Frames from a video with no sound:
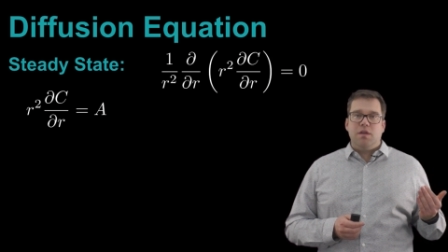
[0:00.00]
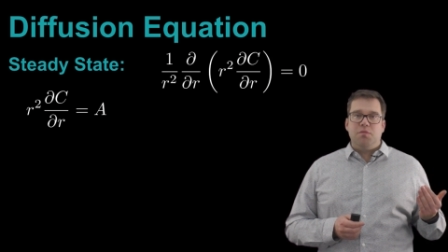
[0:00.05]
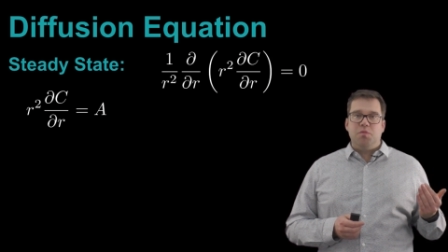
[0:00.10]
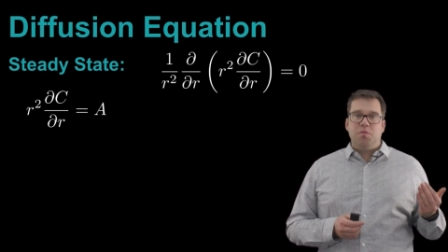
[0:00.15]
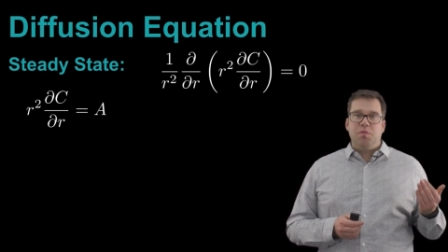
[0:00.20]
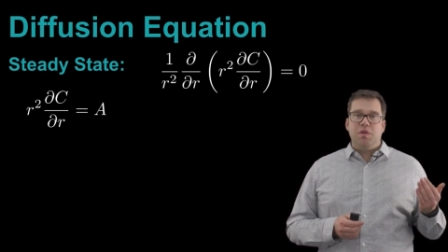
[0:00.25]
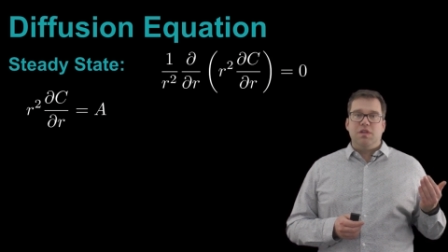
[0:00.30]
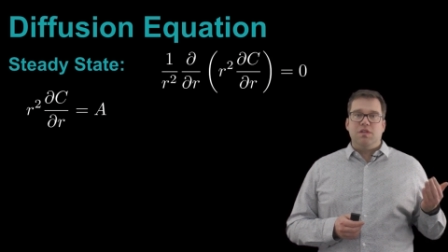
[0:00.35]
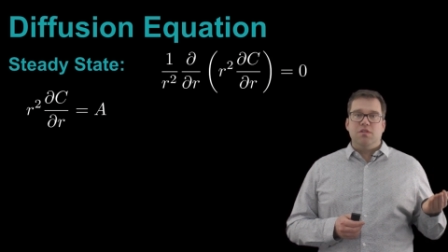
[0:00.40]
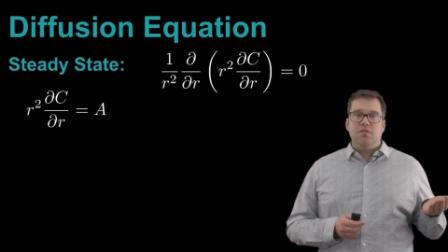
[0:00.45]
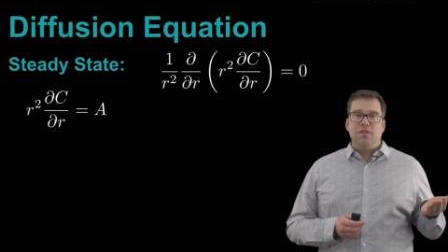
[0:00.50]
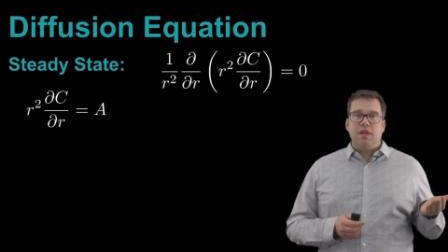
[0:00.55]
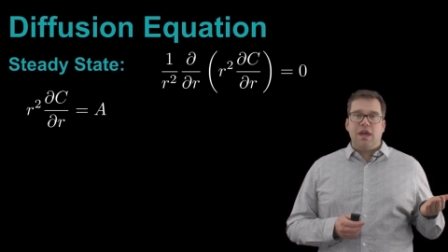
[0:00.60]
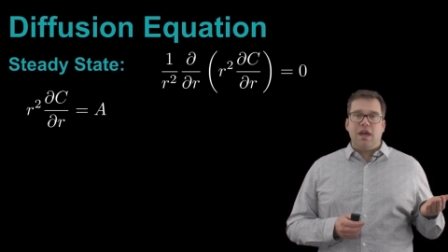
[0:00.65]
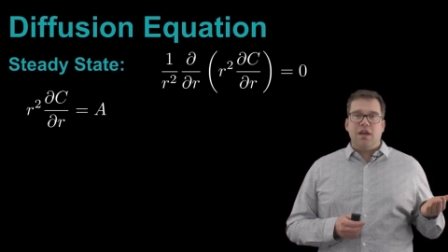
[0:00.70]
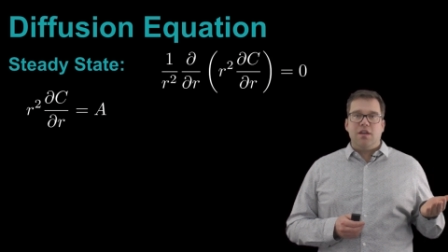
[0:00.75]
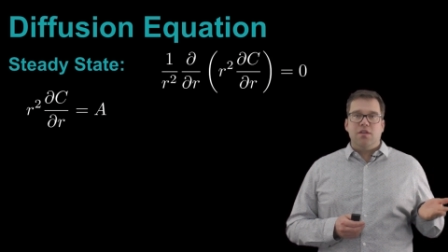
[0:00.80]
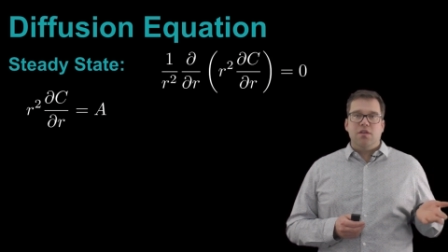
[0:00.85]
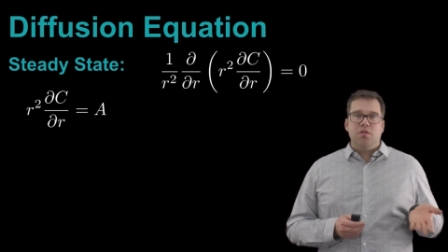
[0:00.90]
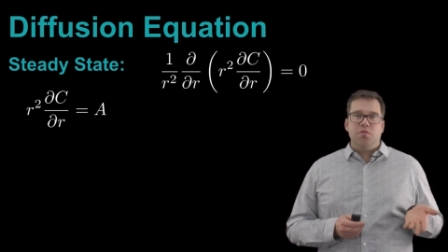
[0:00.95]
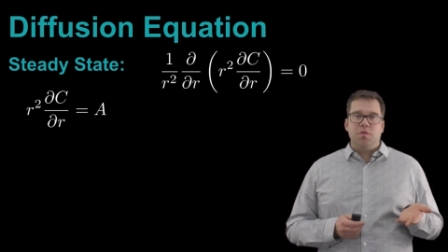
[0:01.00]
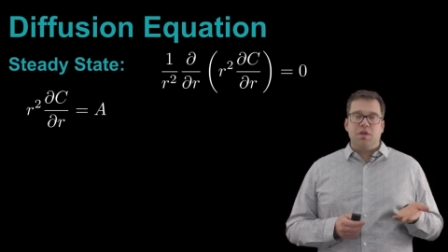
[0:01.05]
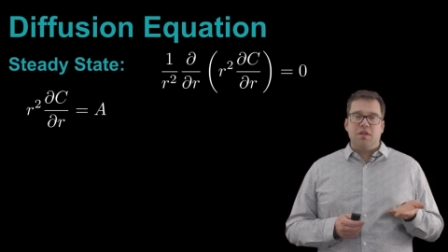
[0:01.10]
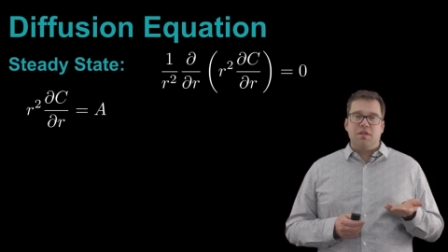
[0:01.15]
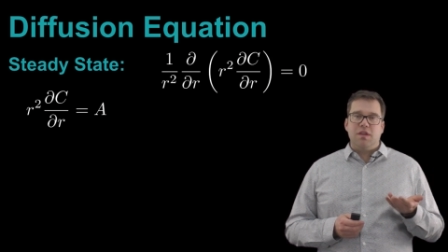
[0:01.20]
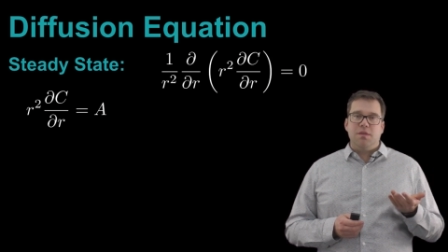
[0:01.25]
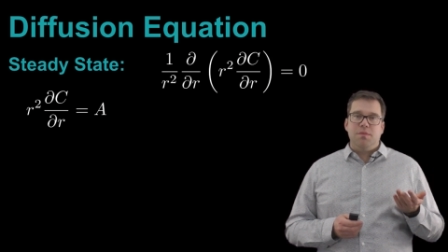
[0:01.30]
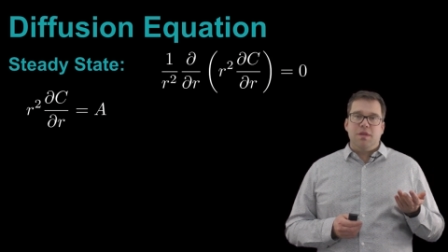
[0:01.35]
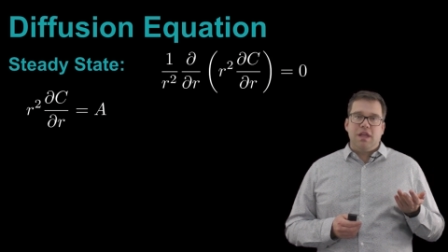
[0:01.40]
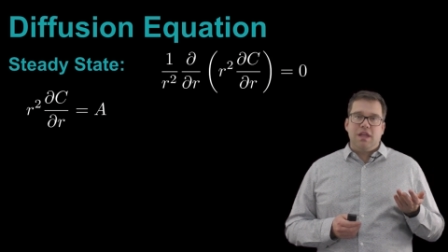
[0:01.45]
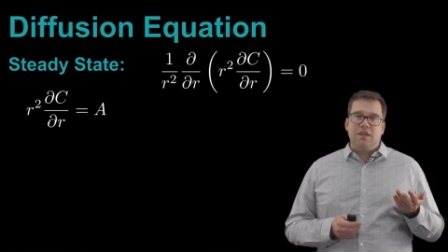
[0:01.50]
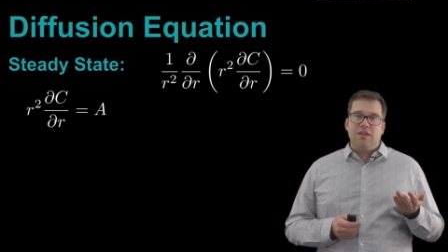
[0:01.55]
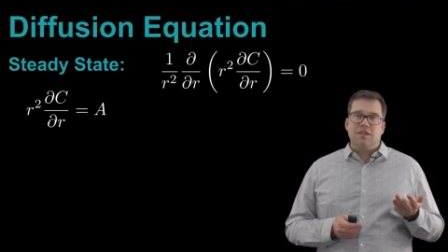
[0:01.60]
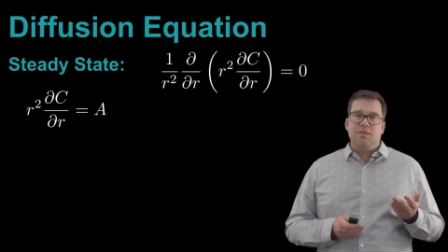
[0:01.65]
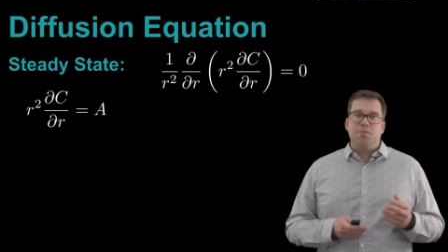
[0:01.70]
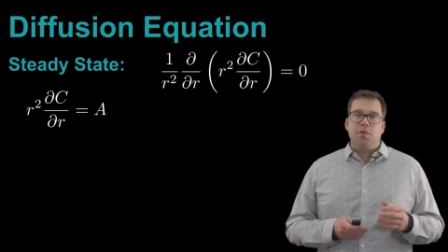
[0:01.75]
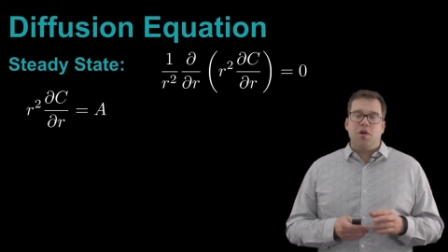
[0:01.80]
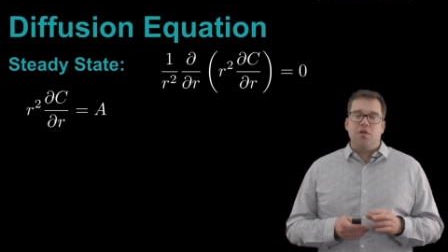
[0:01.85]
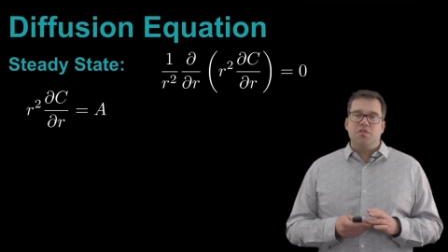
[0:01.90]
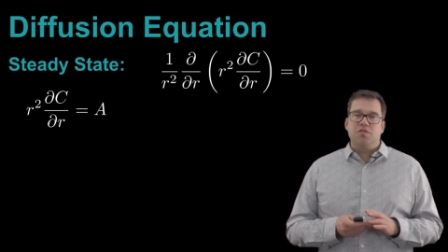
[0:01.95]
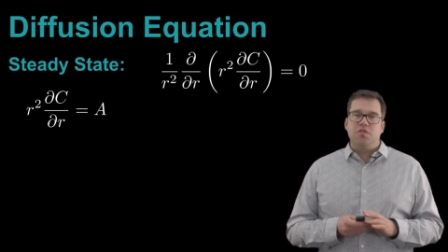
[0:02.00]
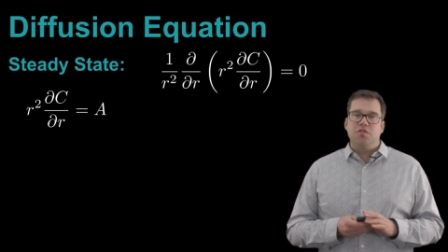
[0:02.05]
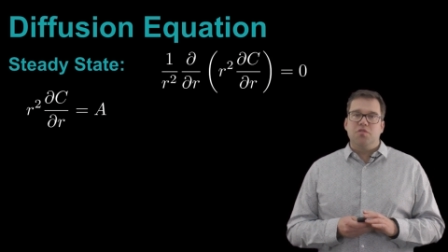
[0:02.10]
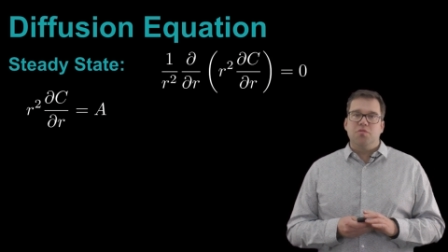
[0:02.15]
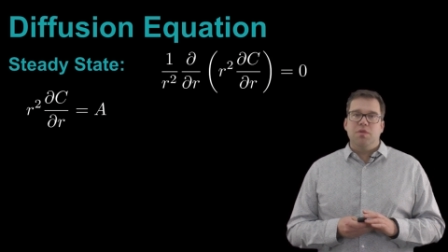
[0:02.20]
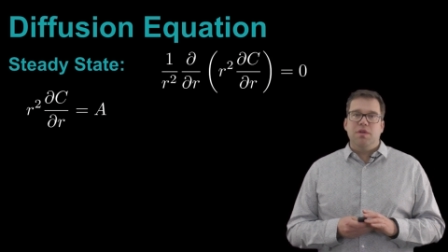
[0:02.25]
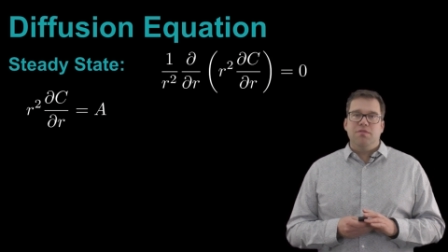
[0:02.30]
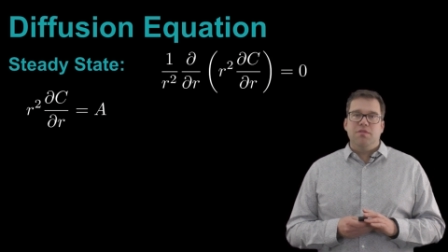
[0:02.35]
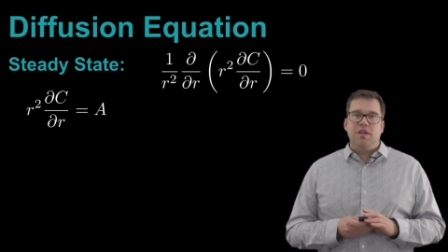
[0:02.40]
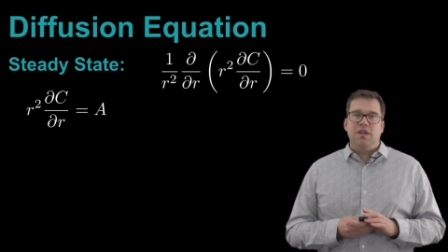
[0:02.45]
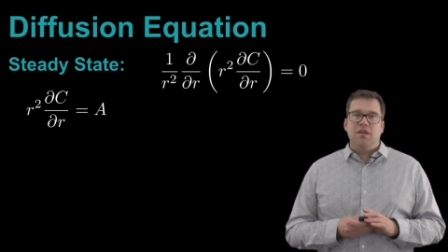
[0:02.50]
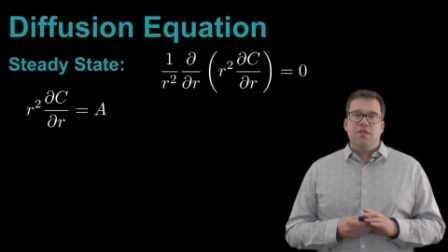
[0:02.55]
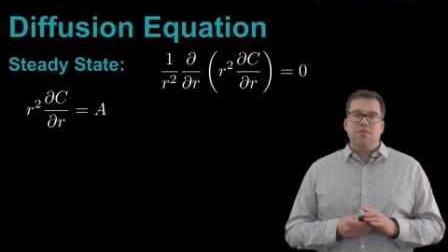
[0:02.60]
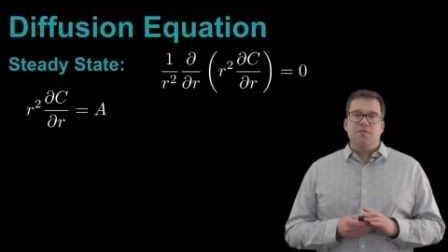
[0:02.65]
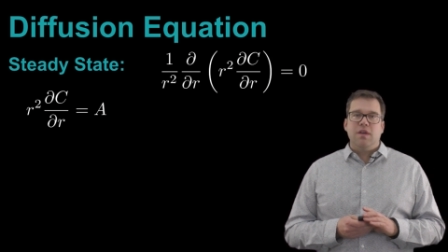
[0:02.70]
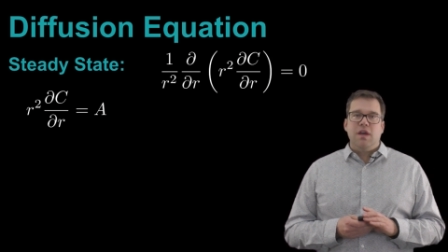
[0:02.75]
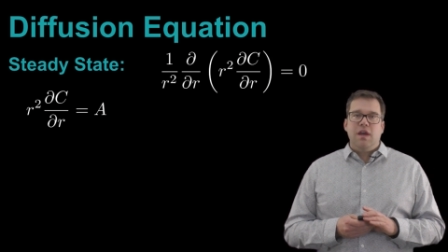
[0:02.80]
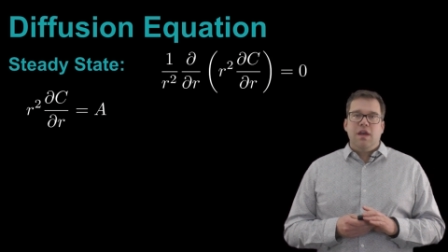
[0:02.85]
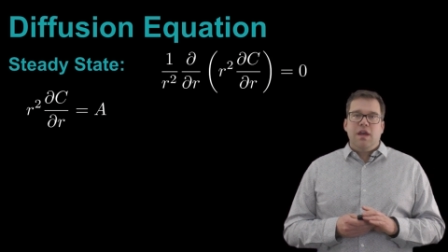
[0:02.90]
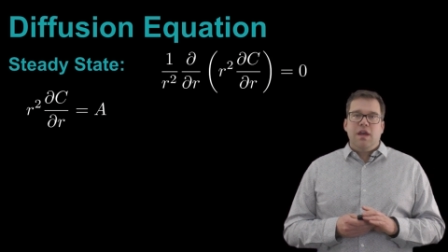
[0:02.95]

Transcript: And when we do that, we eliminate this partial derivative,